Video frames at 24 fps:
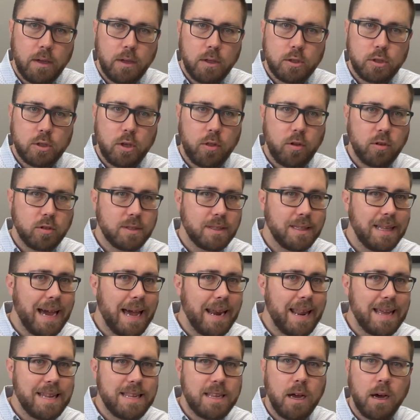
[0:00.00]
So there's
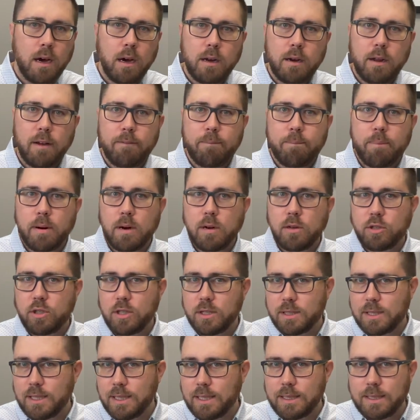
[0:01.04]
not a ton of
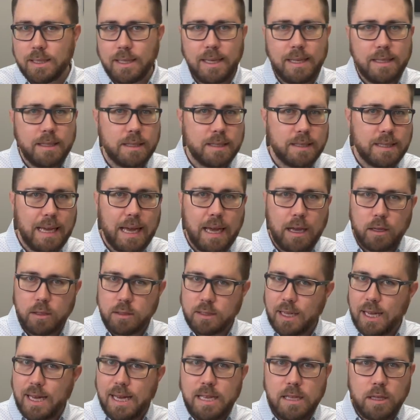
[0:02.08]
purchases and
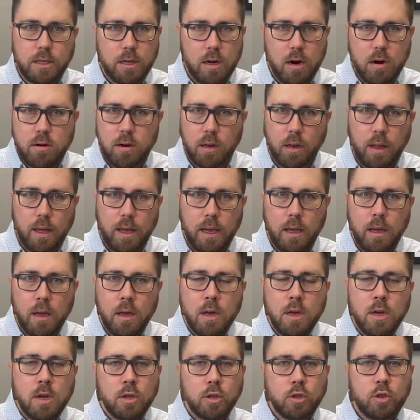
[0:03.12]
sells internally,
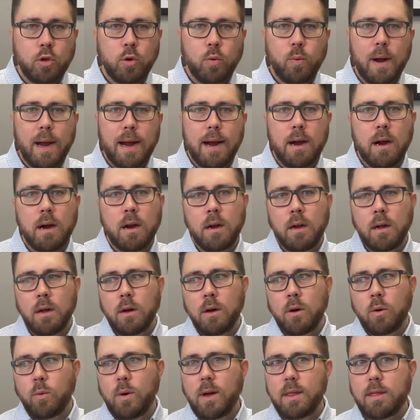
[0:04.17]
to where
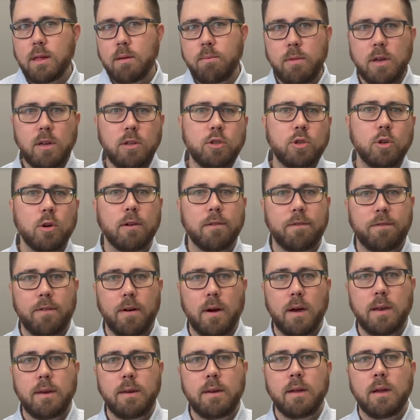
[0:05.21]
with a mutual
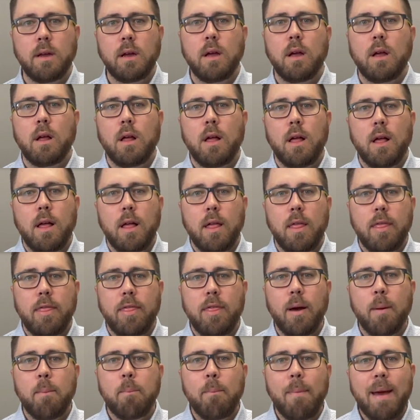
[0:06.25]
fund,
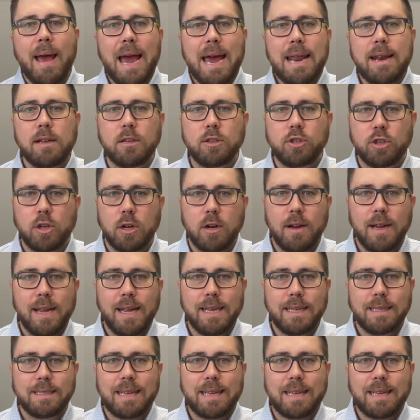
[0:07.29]
the manager is